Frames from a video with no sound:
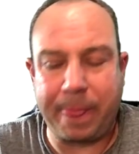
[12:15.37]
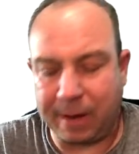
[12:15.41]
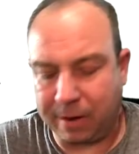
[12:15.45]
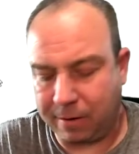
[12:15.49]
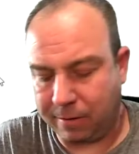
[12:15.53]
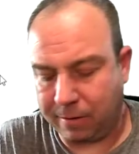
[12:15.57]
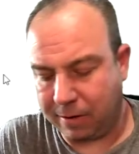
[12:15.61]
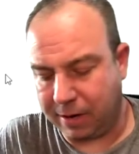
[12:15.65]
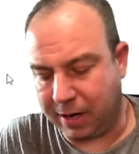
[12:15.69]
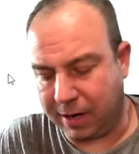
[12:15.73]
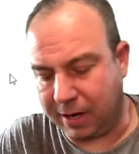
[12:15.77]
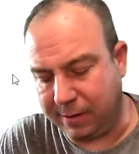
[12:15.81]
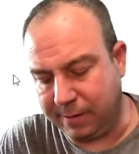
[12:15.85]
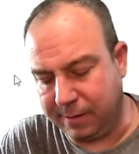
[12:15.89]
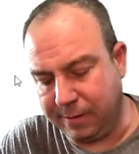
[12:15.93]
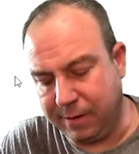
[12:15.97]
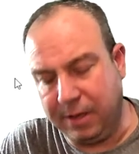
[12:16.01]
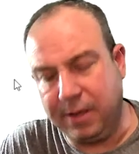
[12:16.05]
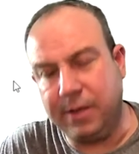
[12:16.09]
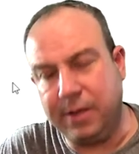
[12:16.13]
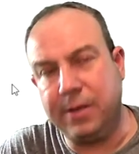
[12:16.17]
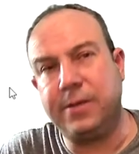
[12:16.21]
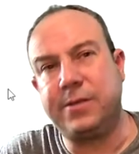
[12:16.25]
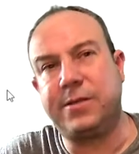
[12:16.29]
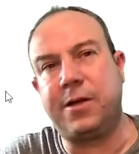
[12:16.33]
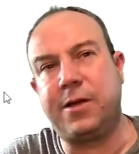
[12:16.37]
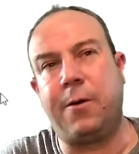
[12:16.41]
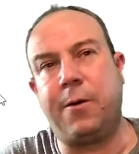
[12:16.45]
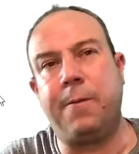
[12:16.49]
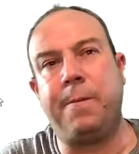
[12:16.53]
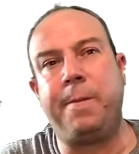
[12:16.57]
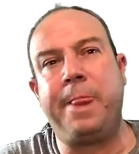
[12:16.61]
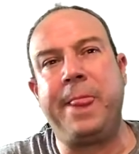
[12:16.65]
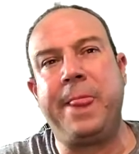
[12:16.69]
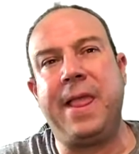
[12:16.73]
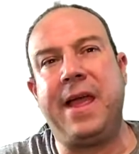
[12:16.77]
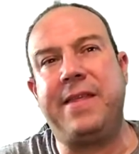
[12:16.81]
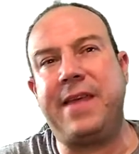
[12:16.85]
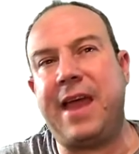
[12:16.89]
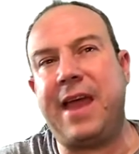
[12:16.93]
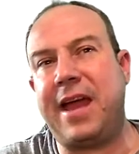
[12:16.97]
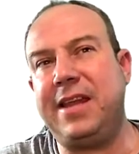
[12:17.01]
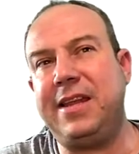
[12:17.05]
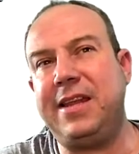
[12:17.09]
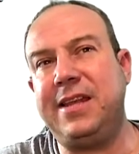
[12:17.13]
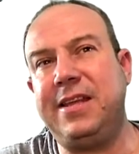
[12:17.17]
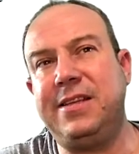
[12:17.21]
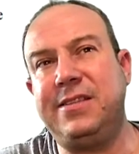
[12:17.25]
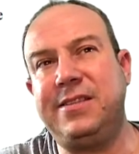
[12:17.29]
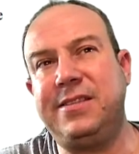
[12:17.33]
All right? So that
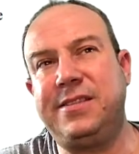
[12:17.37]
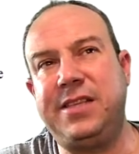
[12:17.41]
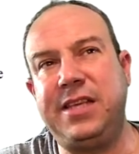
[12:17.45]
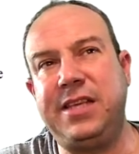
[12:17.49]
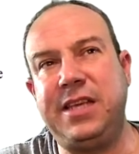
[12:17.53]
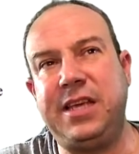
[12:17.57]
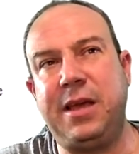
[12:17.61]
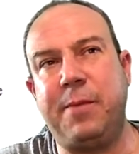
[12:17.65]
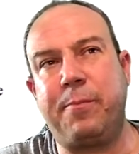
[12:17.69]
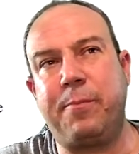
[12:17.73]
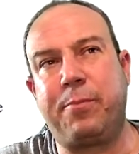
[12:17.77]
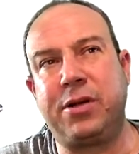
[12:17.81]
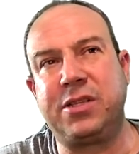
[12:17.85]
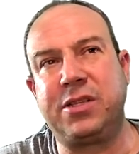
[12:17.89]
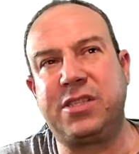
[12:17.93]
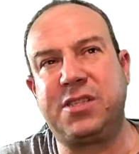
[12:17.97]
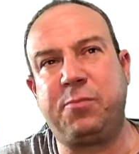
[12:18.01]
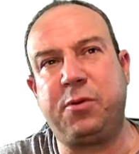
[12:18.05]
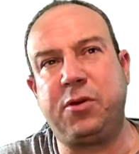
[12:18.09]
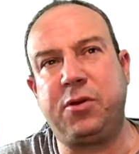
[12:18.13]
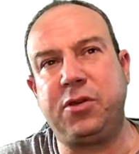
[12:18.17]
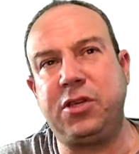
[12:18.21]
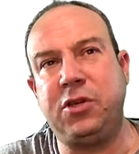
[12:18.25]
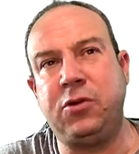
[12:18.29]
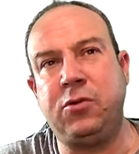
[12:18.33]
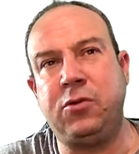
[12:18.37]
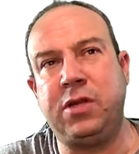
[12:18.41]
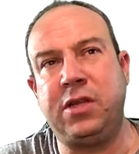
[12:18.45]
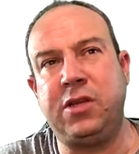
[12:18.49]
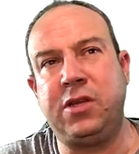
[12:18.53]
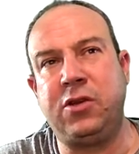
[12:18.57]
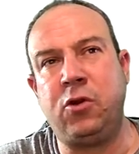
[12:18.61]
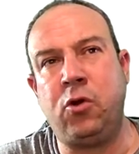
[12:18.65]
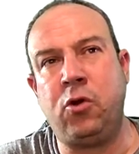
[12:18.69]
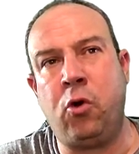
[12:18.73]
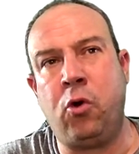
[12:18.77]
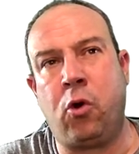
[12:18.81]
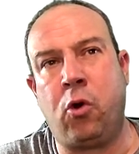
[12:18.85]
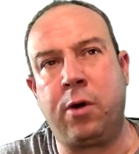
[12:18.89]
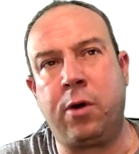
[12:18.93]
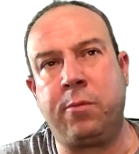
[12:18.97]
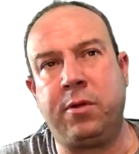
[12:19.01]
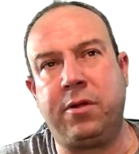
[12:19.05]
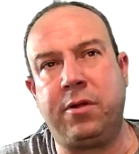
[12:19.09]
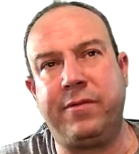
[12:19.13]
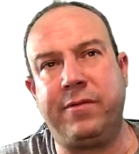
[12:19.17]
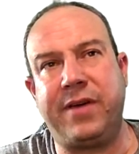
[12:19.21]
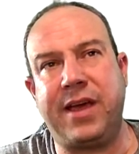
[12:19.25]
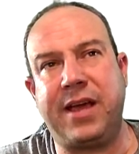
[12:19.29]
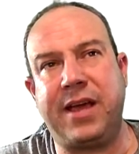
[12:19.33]
is the principal unit
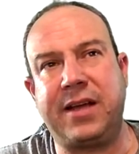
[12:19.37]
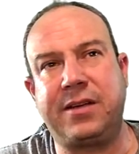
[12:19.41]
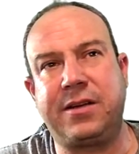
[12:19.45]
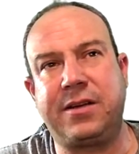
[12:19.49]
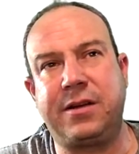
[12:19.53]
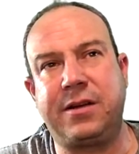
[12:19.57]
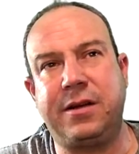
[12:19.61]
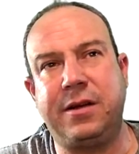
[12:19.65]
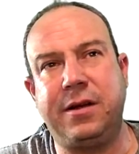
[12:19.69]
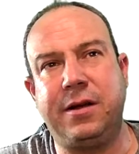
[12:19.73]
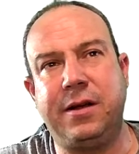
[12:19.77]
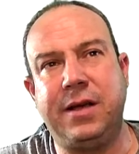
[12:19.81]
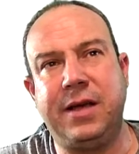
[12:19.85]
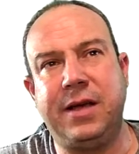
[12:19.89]
normal vector.